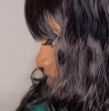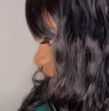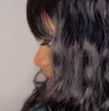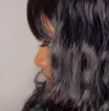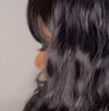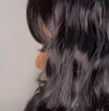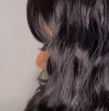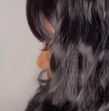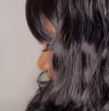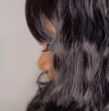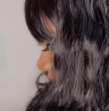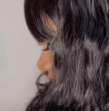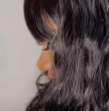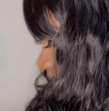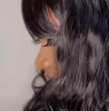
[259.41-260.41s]
I didn't
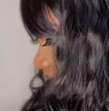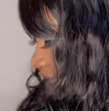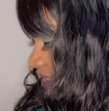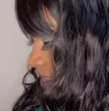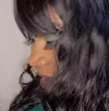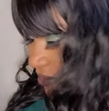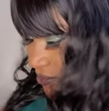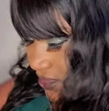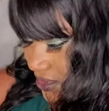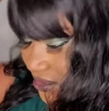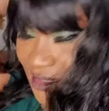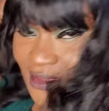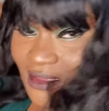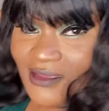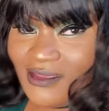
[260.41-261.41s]
realize that. I thought it was
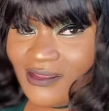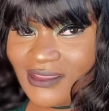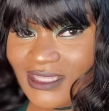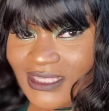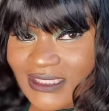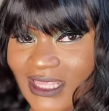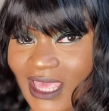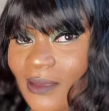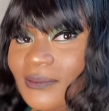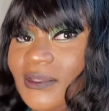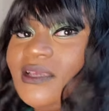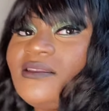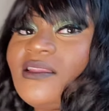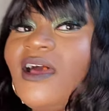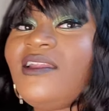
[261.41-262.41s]
the same
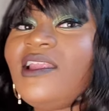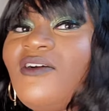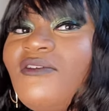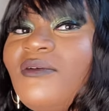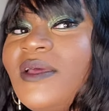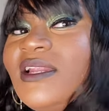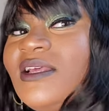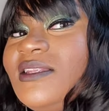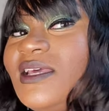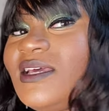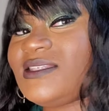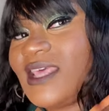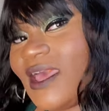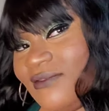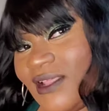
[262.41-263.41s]
length all over, but it does
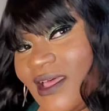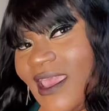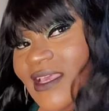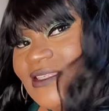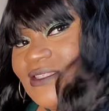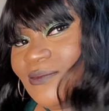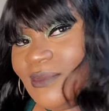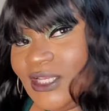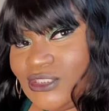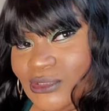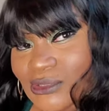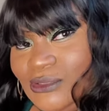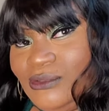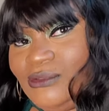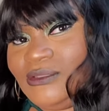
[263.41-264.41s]
have a little
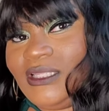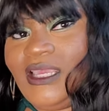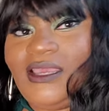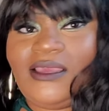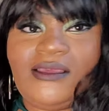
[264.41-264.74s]
asymmetrical thing.